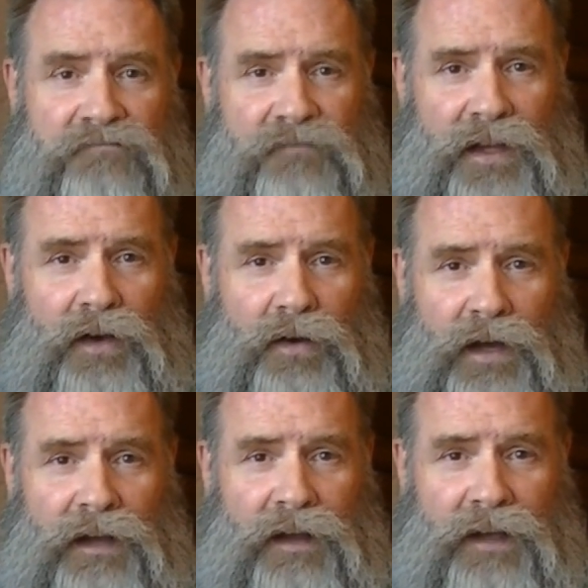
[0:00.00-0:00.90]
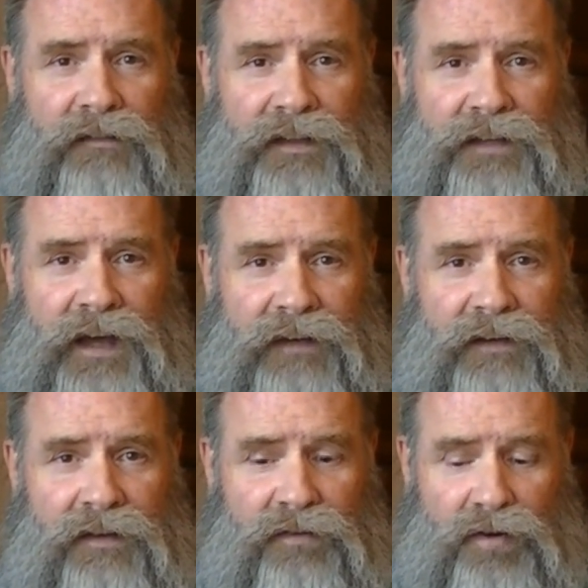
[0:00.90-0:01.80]
I'd like to highlight
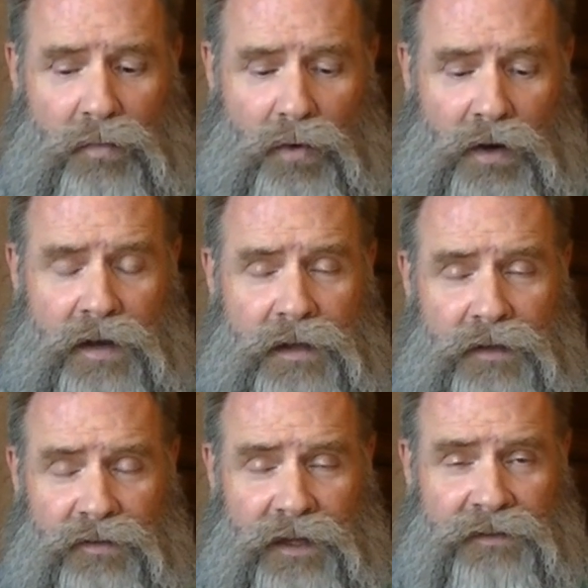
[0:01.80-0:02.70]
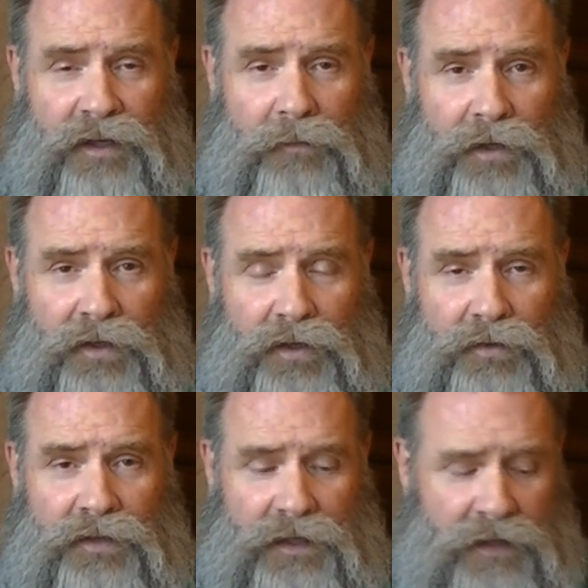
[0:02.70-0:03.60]
a little more. So that's how I'm going to go
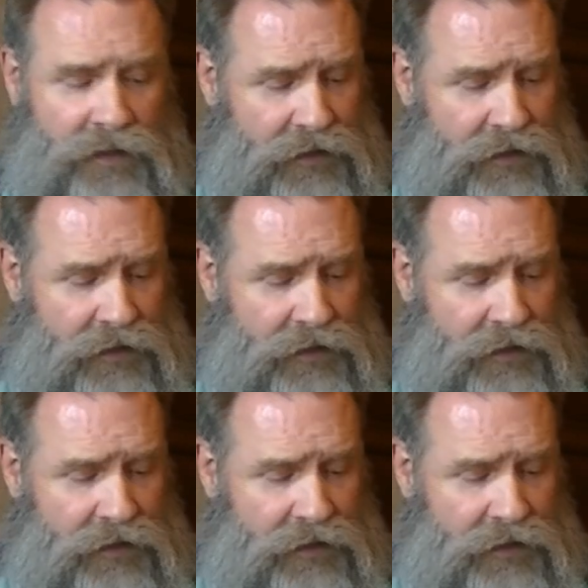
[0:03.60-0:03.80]
today.